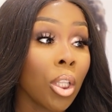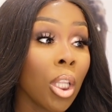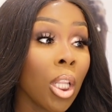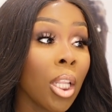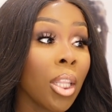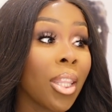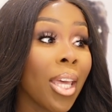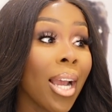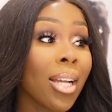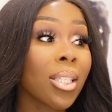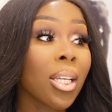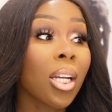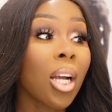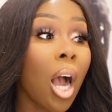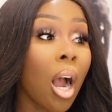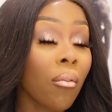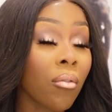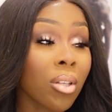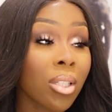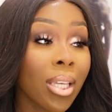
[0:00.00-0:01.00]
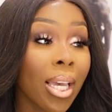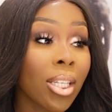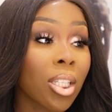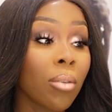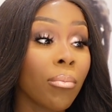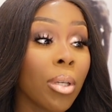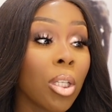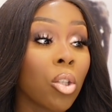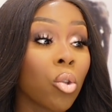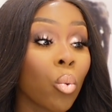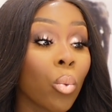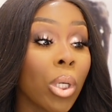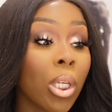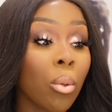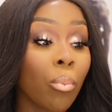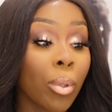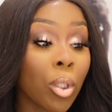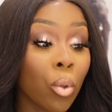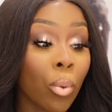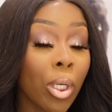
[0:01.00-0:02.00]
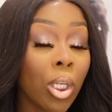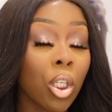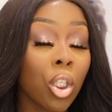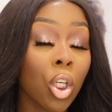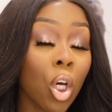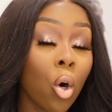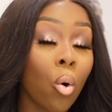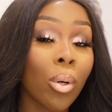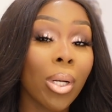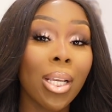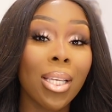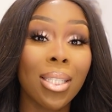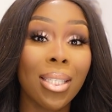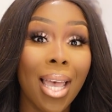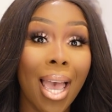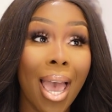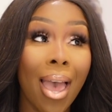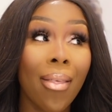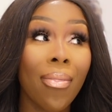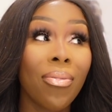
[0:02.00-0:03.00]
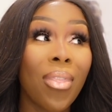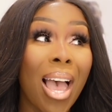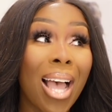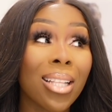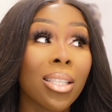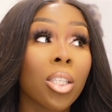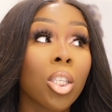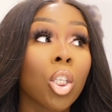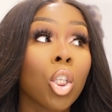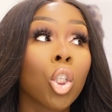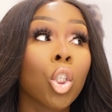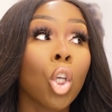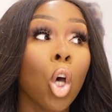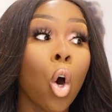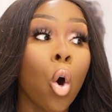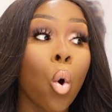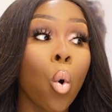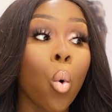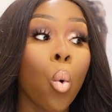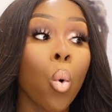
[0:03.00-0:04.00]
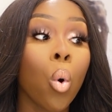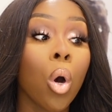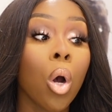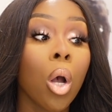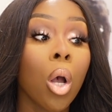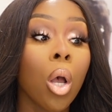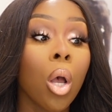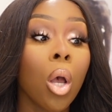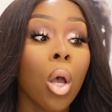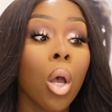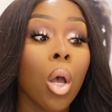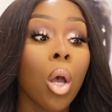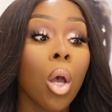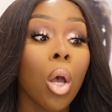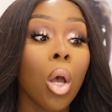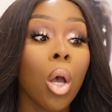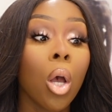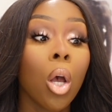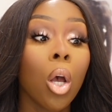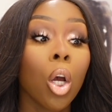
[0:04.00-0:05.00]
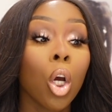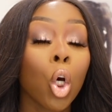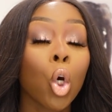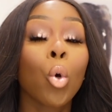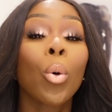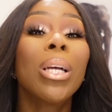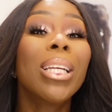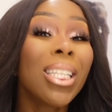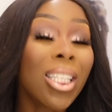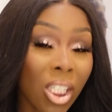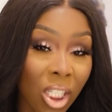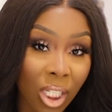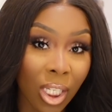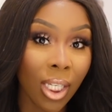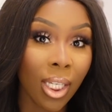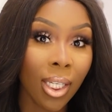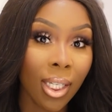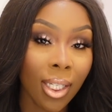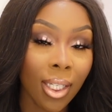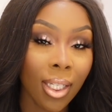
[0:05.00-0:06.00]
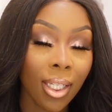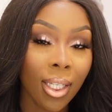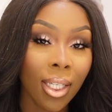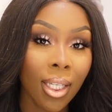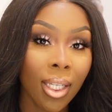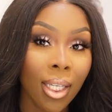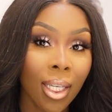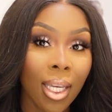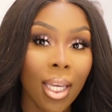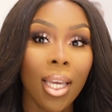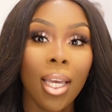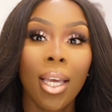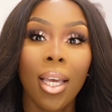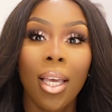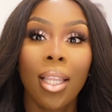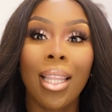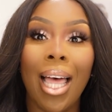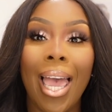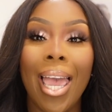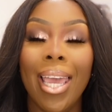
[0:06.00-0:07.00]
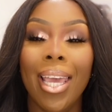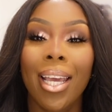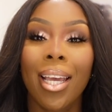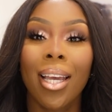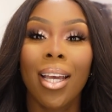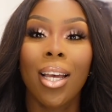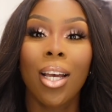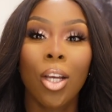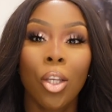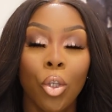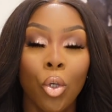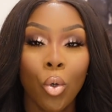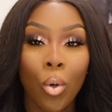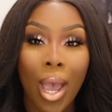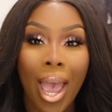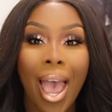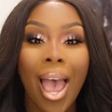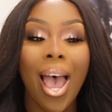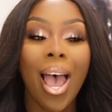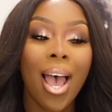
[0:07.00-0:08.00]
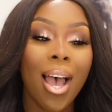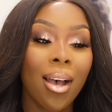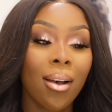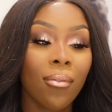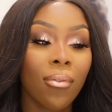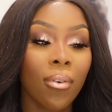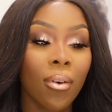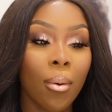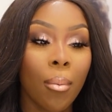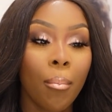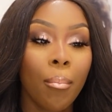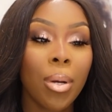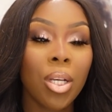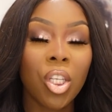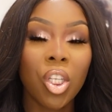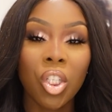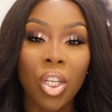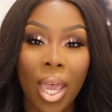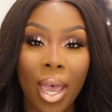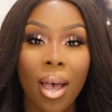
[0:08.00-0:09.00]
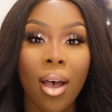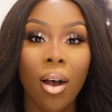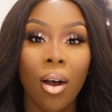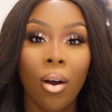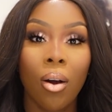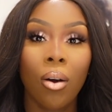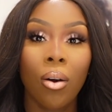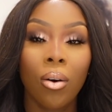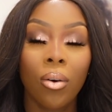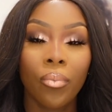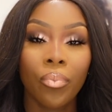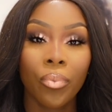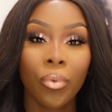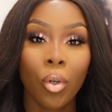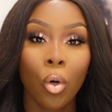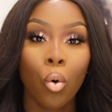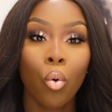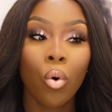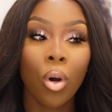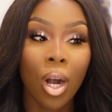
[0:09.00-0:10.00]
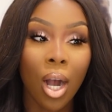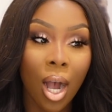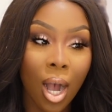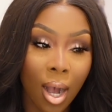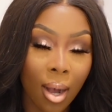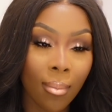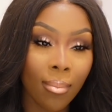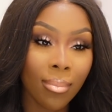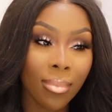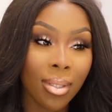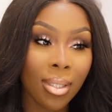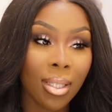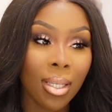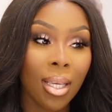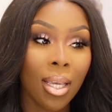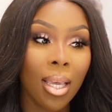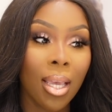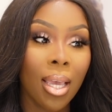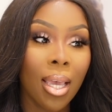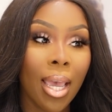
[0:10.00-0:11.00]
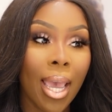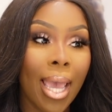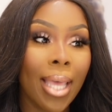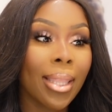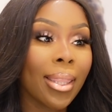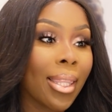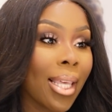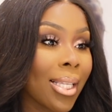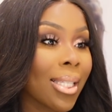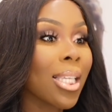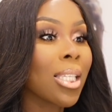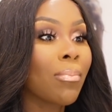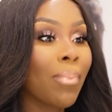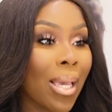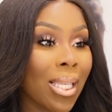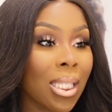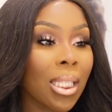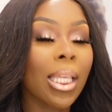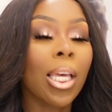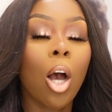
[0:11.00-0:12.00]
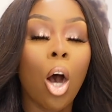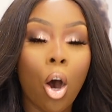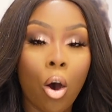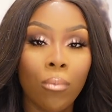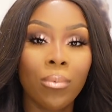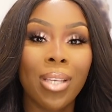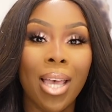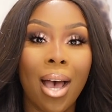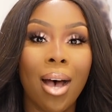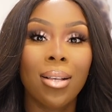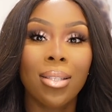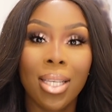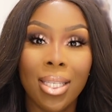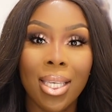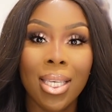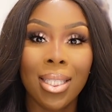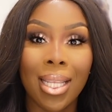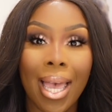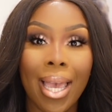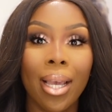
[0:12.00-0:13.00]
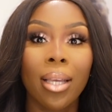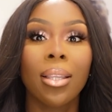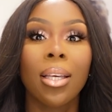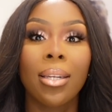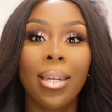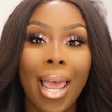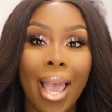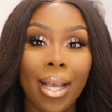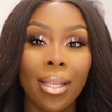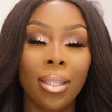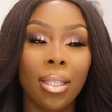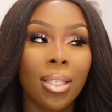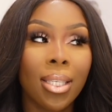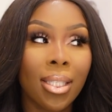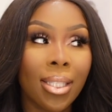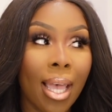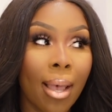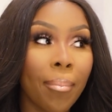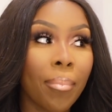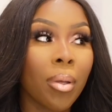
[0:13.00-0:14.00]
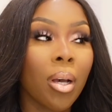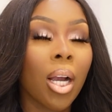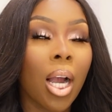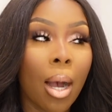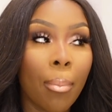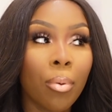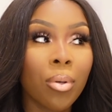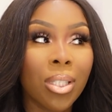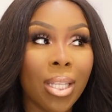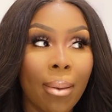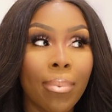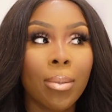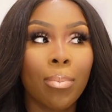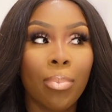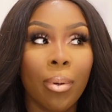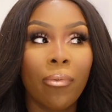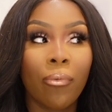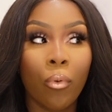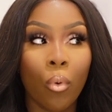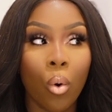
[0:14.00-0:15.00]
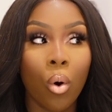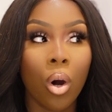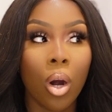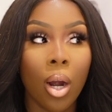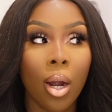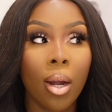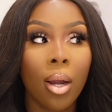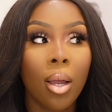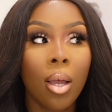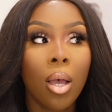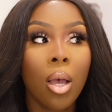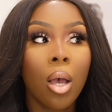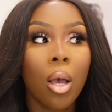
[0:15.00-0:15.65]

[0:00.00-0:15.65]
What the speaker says: There's a conversation between Joe and his dad that's so cringy. Like, you have Michelle who comes, and this is basically hometowns. This is like a couple steps before